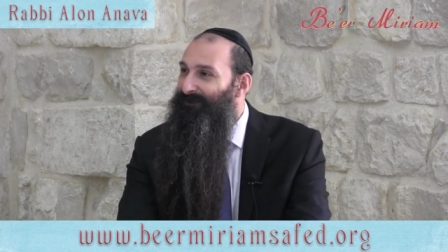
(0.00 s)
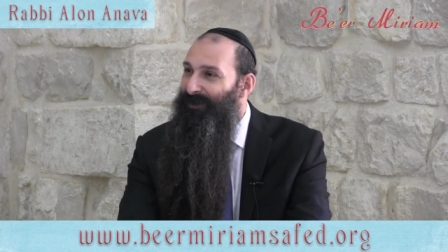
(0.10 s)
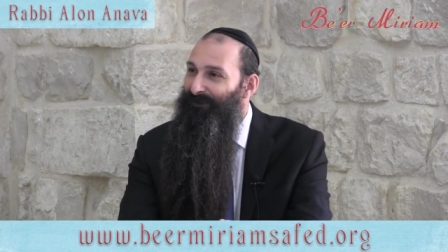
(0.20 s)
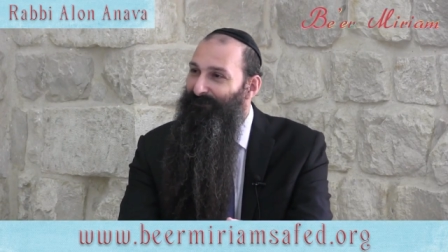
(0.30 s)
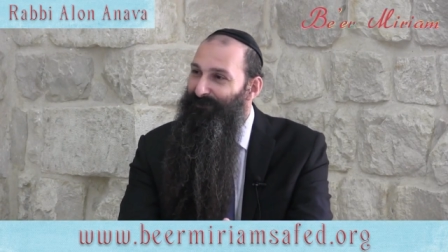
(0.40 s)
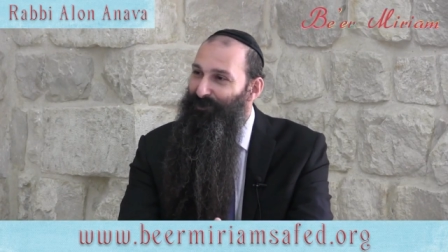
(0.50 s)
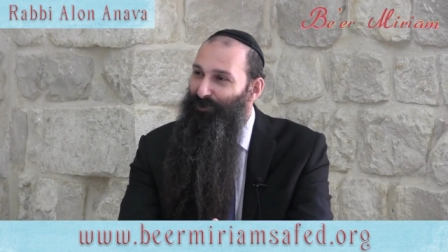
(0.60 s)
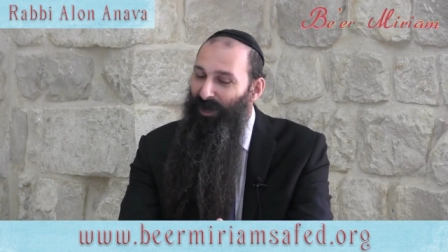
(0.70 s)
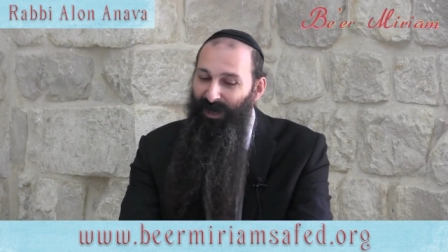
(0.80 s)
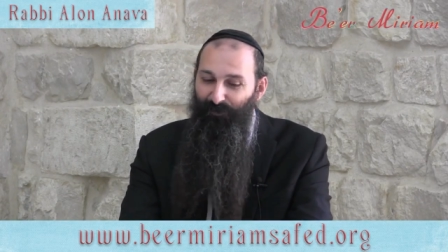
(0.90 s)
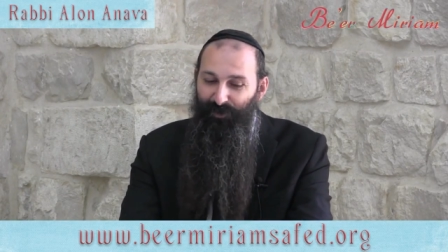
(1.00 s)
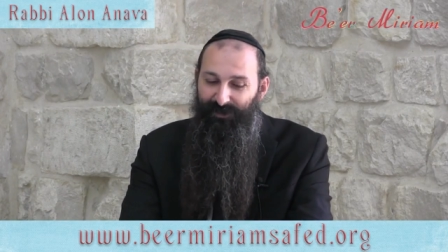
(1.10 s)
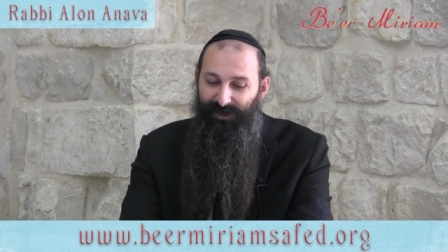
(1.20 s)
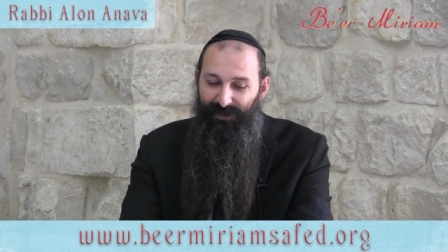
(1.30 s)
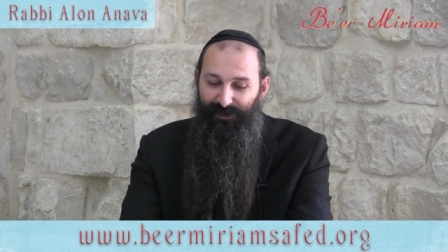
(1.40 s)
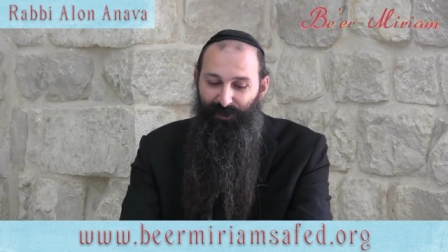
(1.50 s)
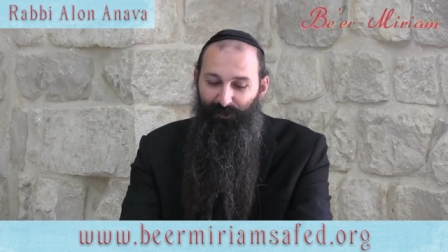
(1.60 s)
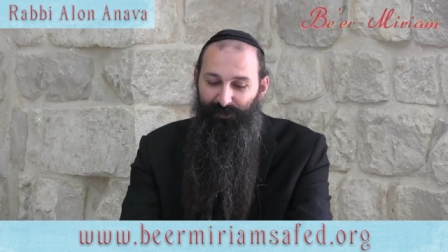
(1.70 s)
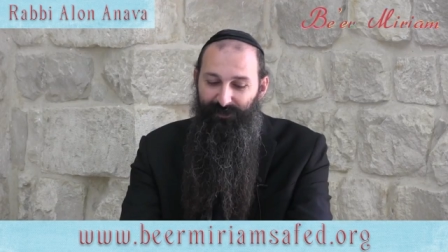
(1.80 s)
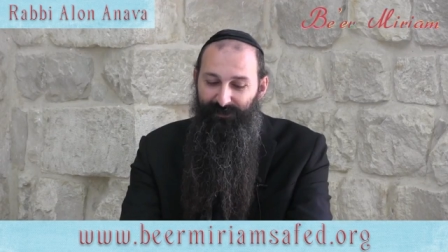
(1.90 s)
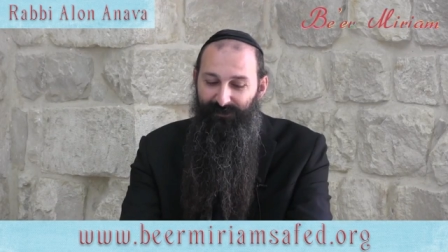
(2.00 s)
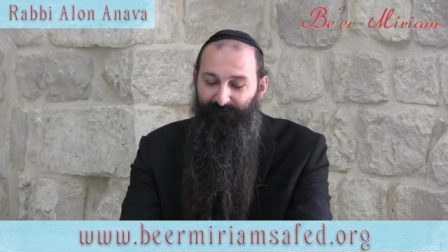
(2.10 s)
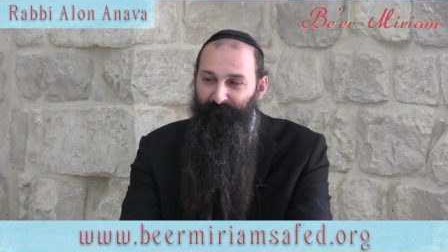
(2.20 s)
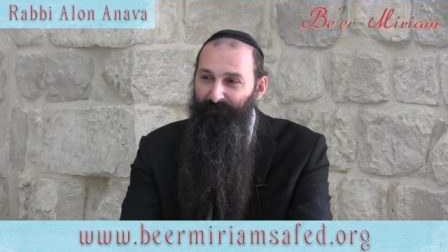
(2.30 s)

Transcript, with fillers: Then July was the East Coast,